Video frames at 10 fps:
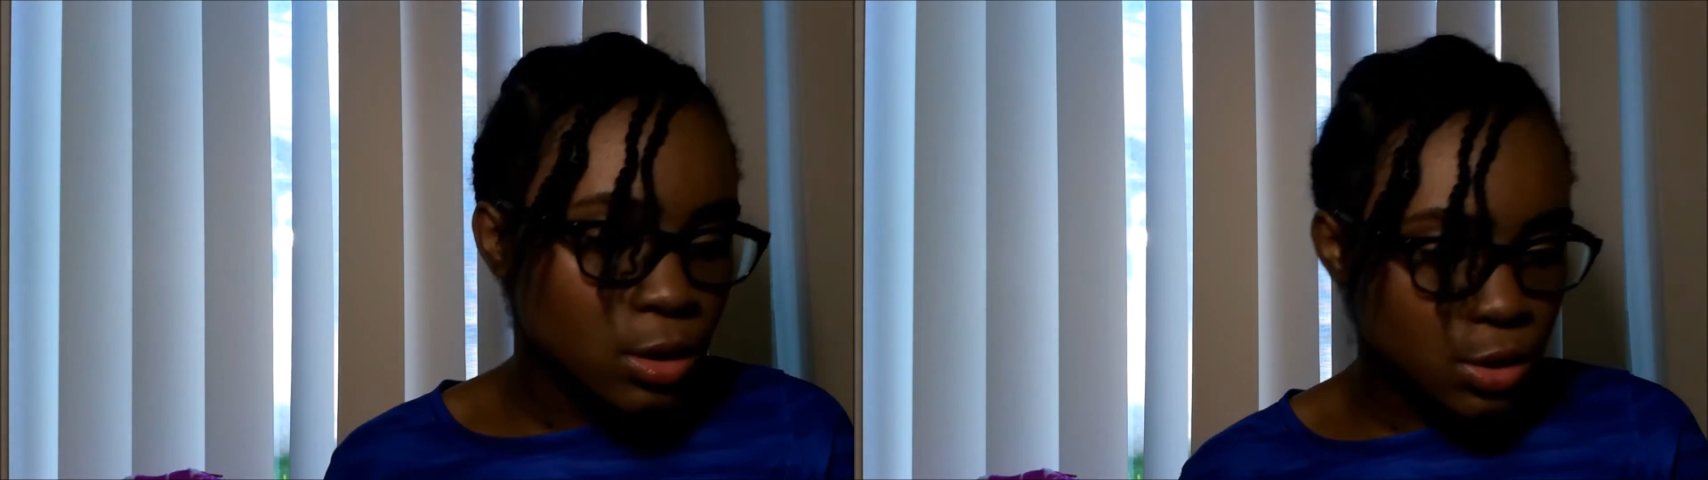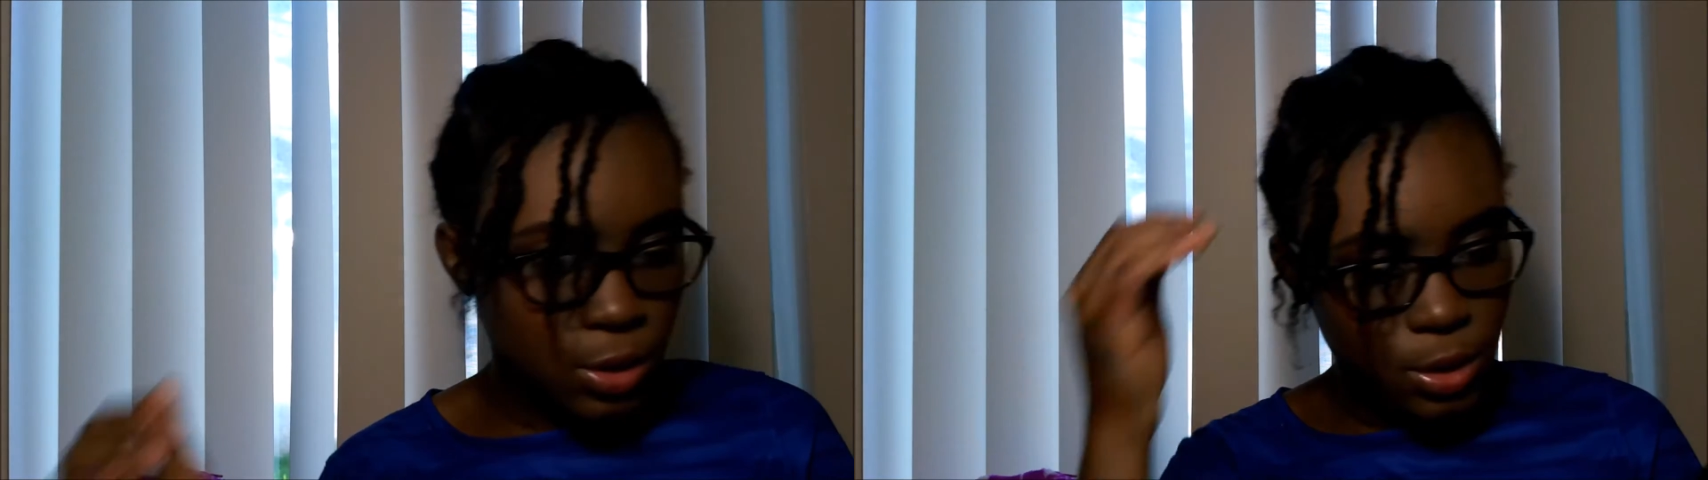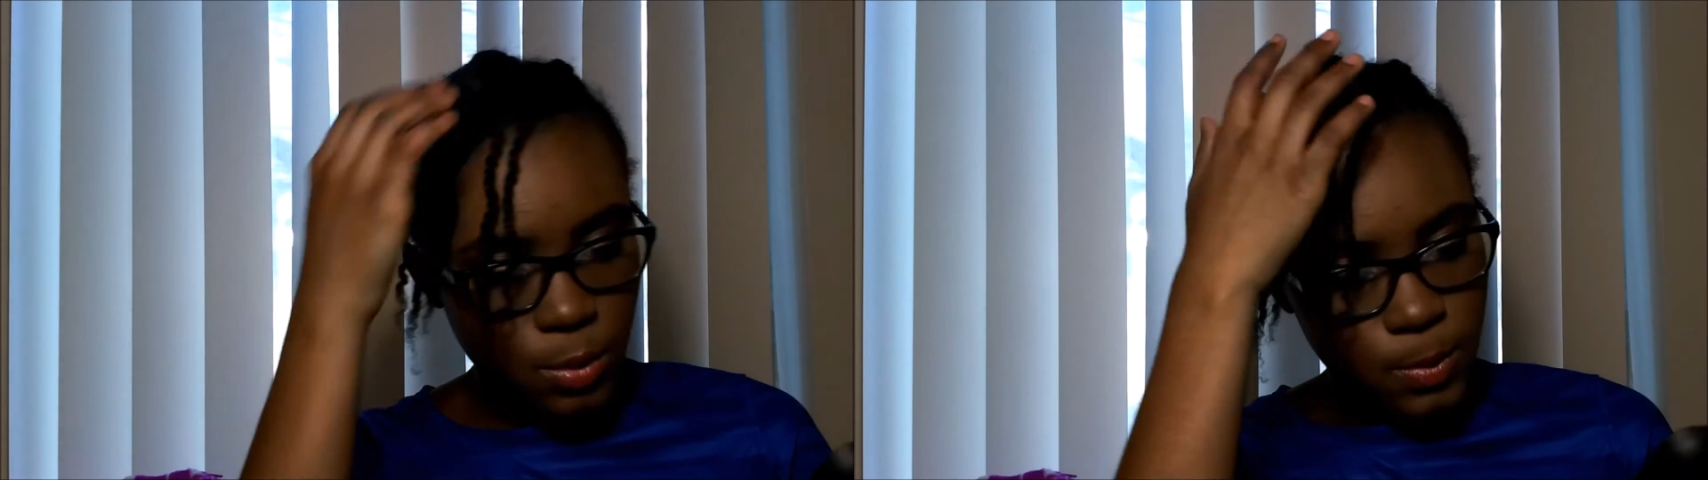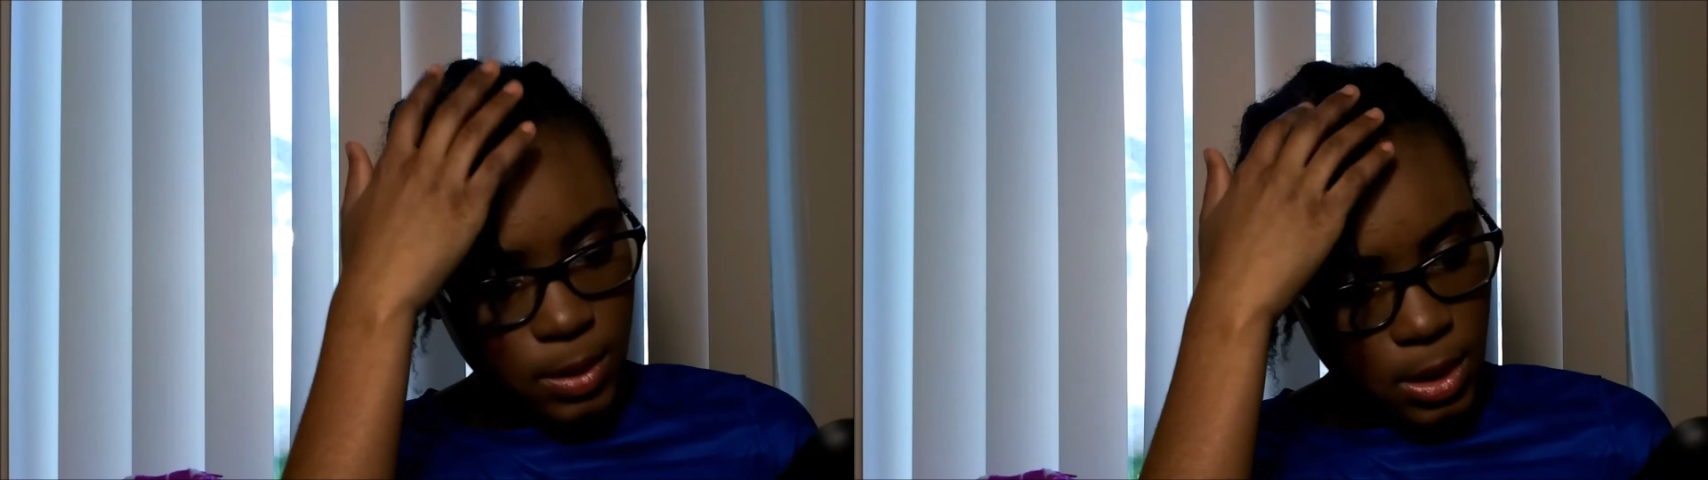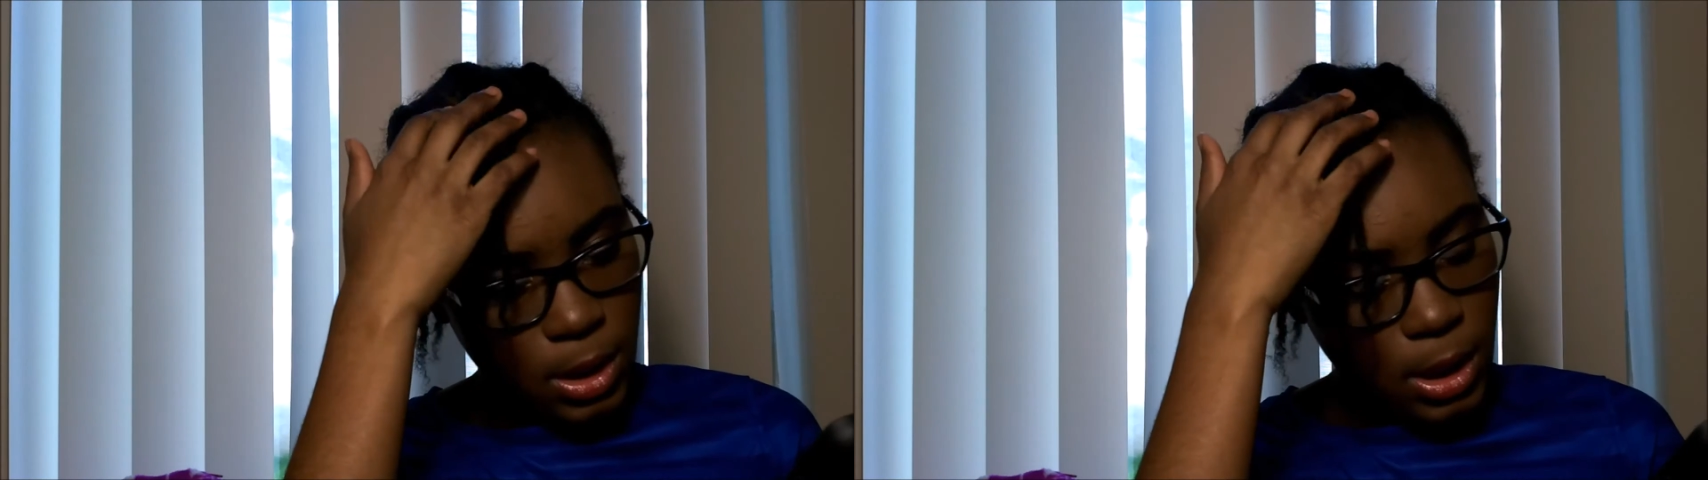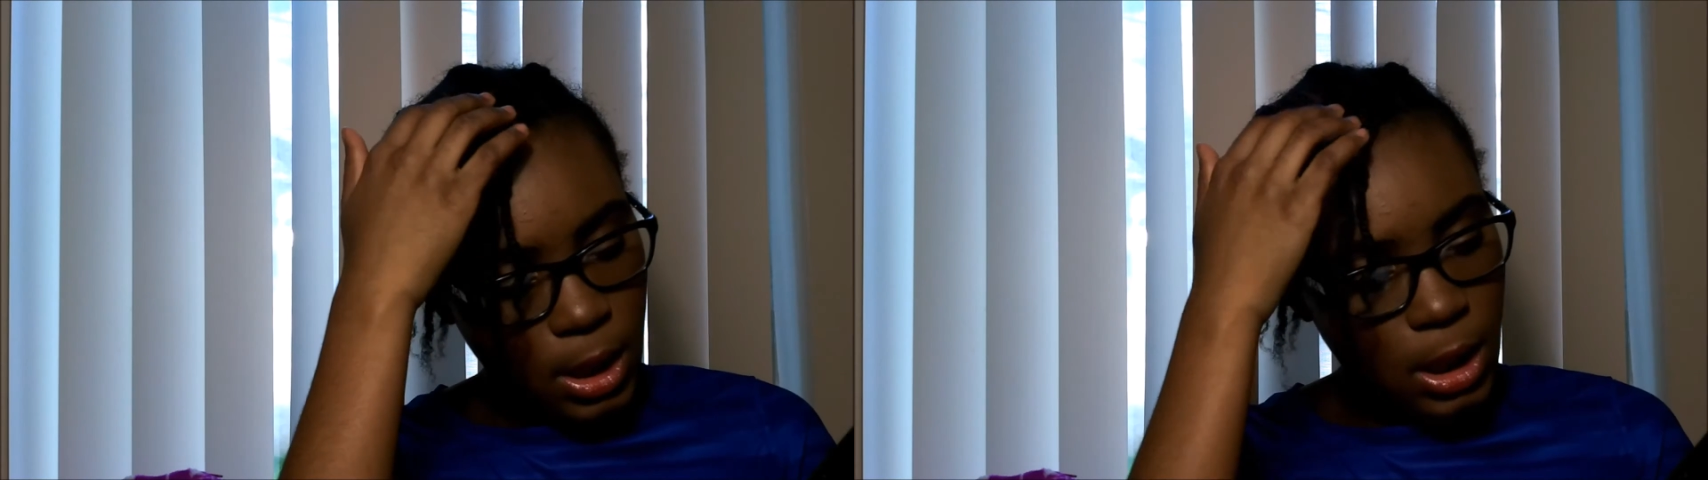Do you play